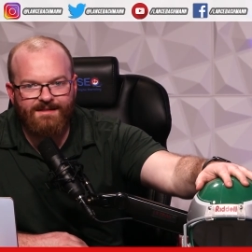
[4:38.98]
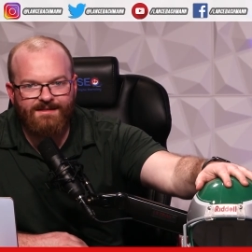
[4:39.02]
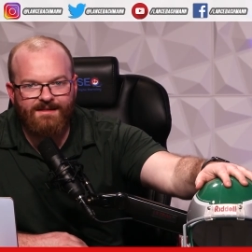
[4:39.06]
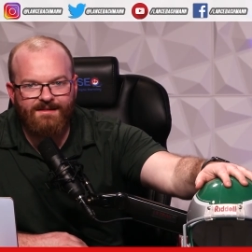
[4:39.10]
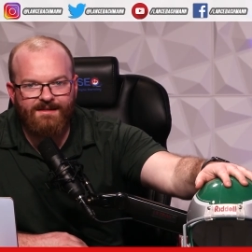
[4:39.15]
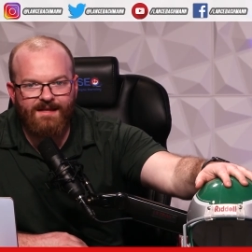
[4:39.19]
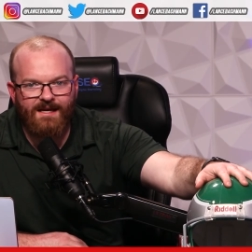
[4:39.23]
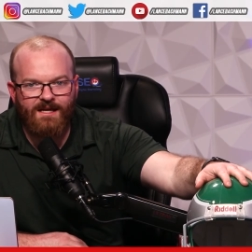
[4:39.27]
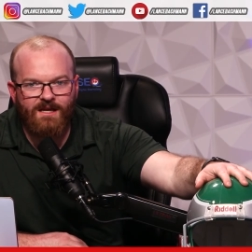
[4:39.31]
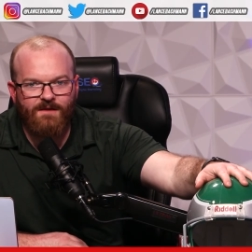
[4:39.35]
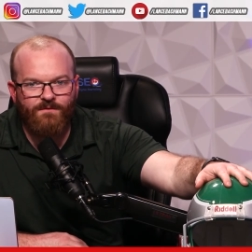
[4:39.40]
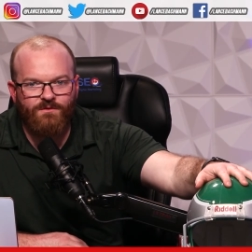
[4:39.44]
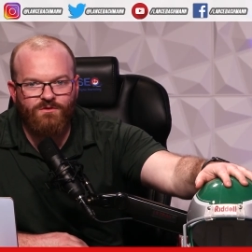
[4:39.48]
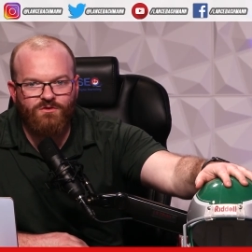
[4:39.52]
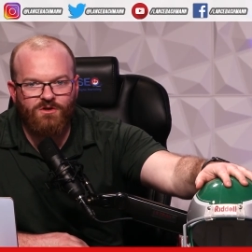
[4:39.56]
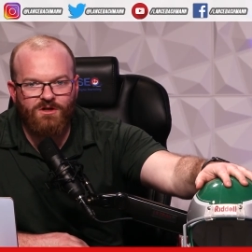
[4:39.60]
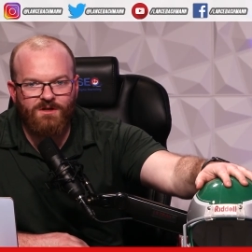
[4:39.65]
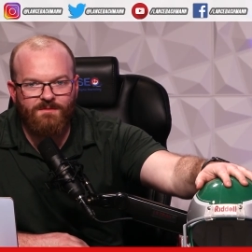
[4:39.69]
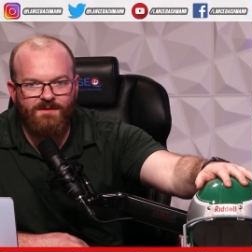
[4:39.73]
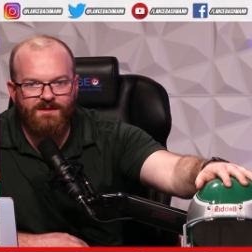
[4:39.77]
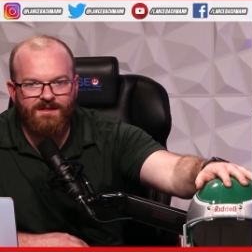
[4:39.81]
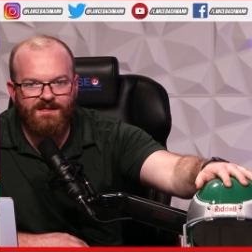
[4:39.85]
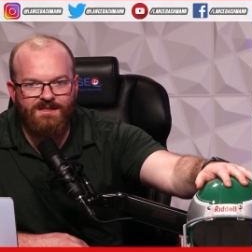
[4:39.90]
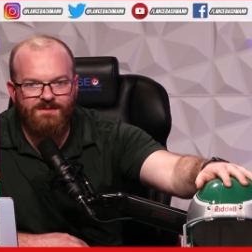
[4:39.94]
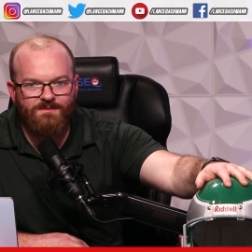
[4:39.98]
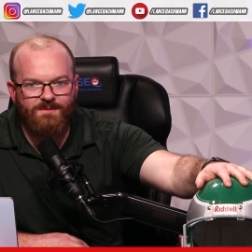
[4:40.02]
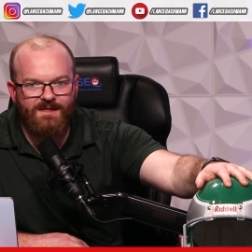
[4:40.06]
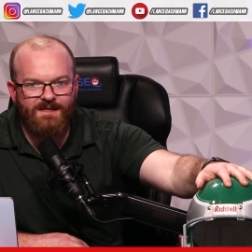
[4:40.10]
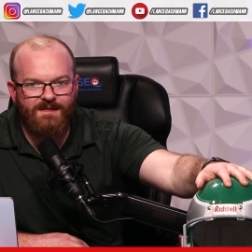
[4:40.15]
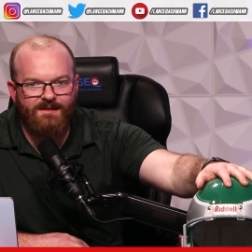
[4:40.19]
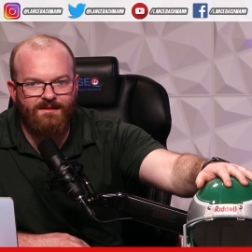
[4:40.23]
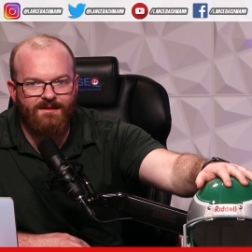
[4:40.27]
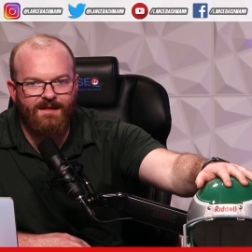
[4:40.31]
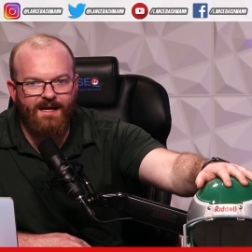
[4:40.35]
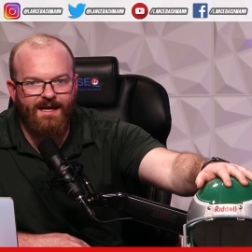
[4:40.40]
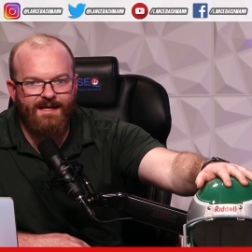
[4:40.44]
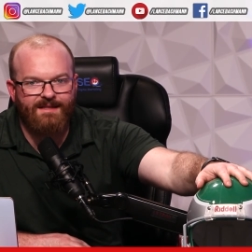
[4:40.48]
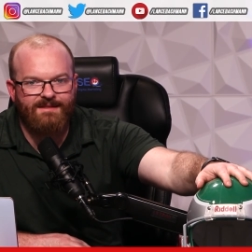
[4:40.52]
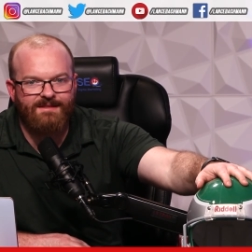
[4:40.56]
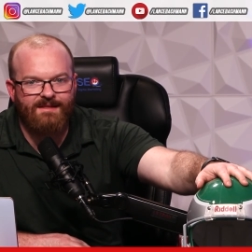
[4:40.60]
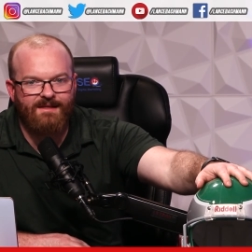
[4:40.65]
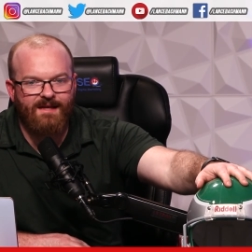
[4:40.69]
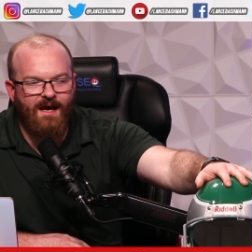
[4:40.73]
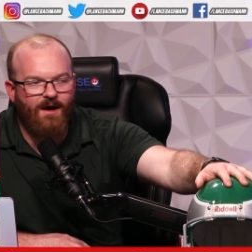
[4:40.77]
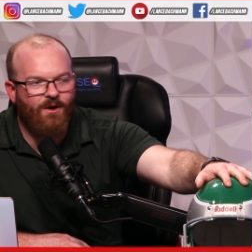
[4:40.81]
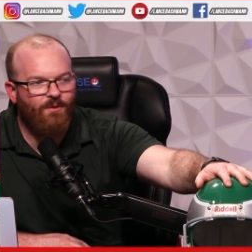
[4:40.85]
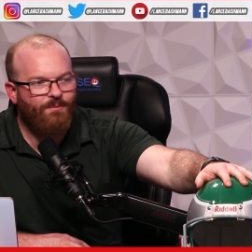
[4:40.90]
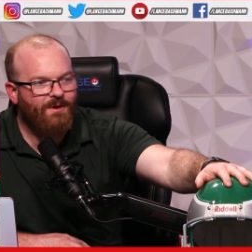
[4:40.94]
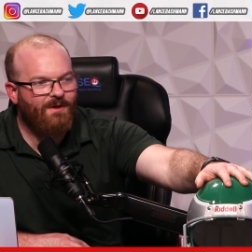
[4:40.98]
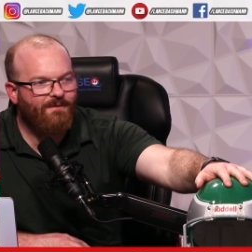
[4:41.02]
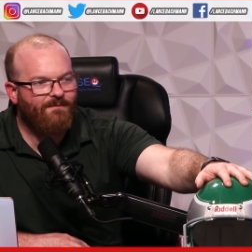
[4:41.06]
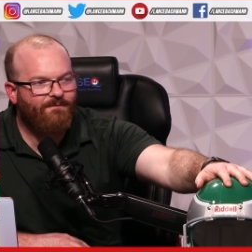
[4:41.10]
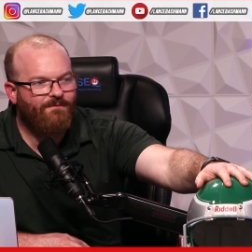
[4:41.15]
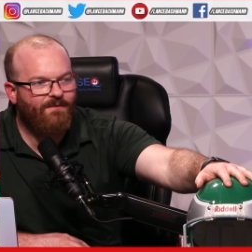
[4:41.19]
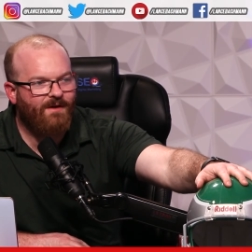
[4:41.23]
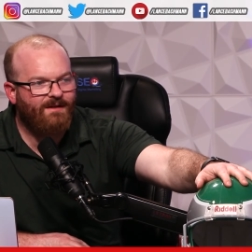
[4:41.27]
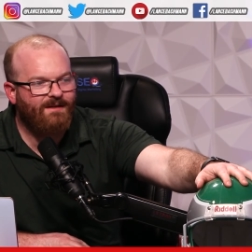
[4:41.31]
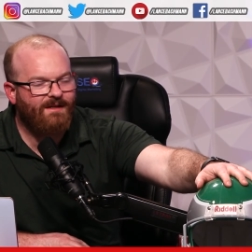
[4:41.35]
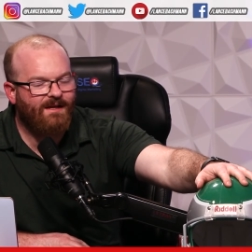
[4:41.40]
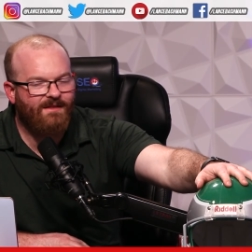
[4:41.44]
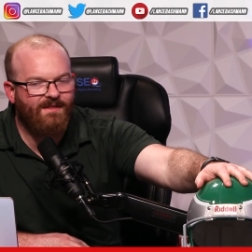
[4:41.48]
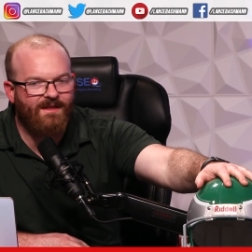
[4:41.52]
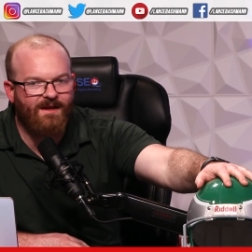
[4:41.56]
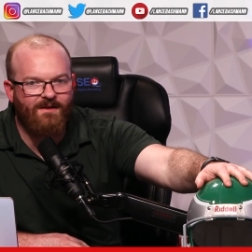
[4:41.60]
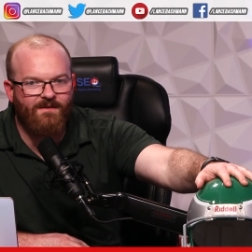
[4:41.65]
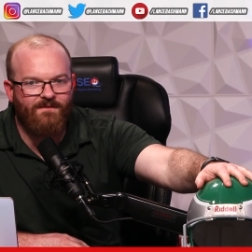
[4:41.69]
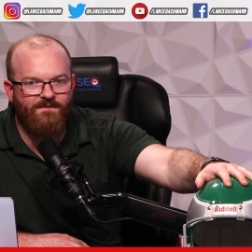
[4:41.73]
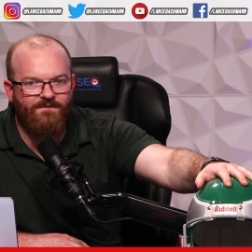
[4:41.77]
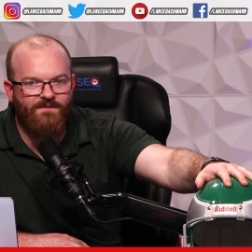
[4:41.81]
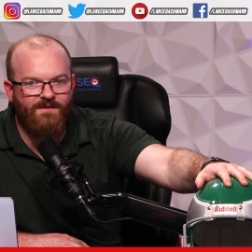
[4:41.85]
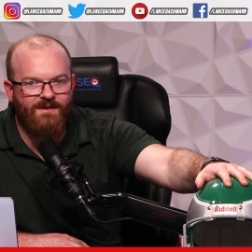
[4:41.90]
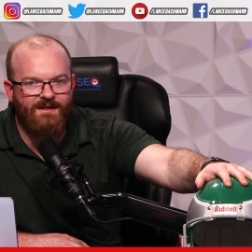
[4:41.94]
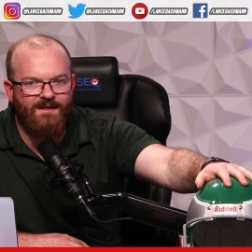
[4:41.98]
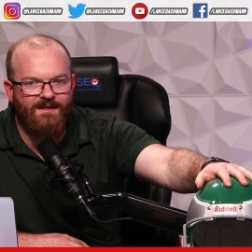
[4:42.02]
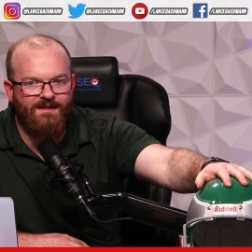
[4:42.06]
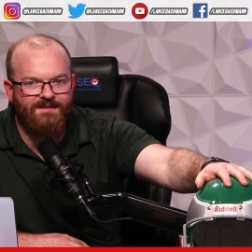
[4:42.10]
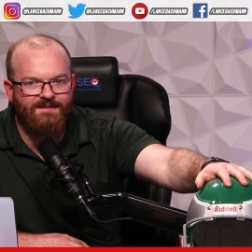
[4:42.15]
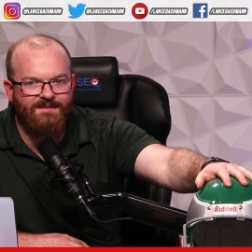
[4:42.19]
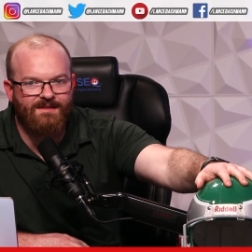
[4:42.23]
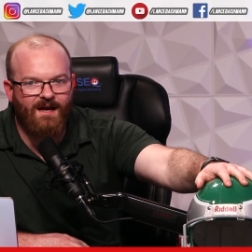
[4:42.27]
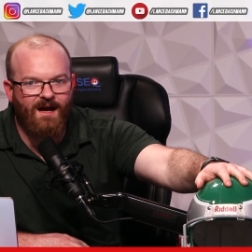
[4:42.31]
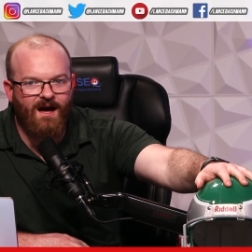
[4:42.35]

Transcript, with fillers: Thank you for joining me this week, Lance. I hope you're having fun down there in Phoenix.